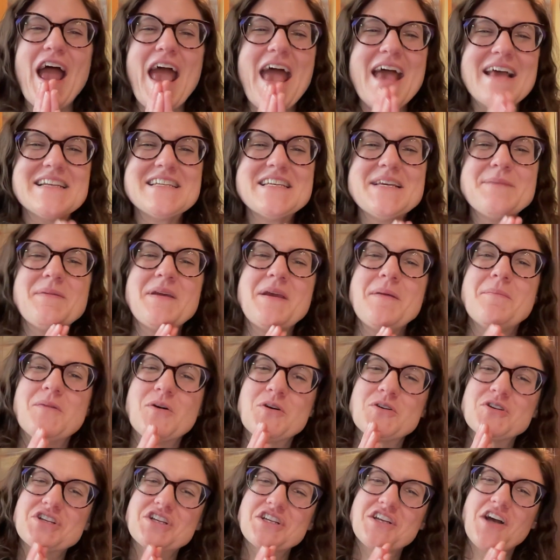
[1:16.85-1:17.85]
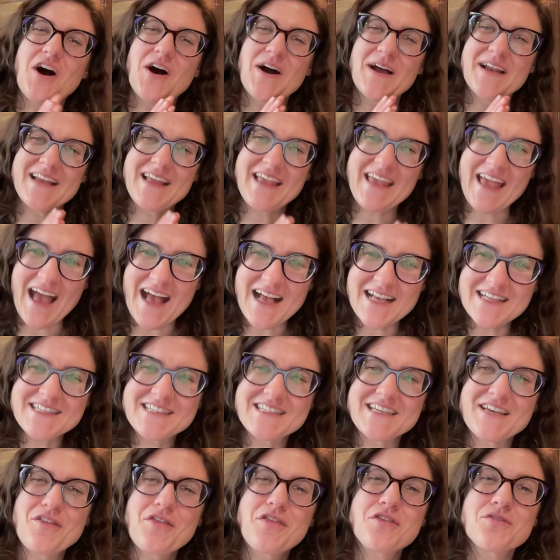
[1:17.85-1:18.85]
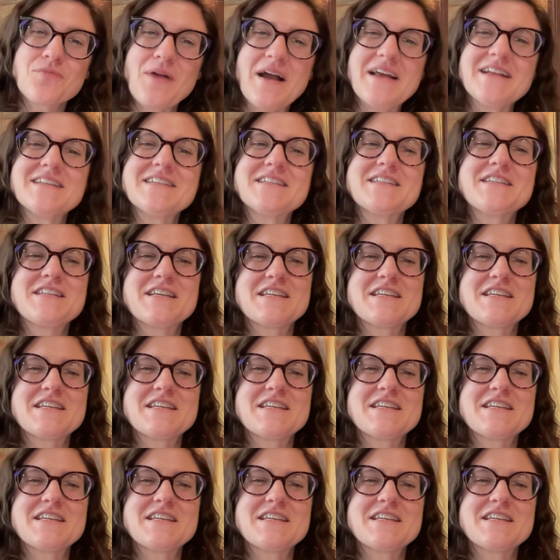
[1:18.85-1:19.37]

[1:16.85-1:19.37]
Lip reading: NDP motion on Gaza threatened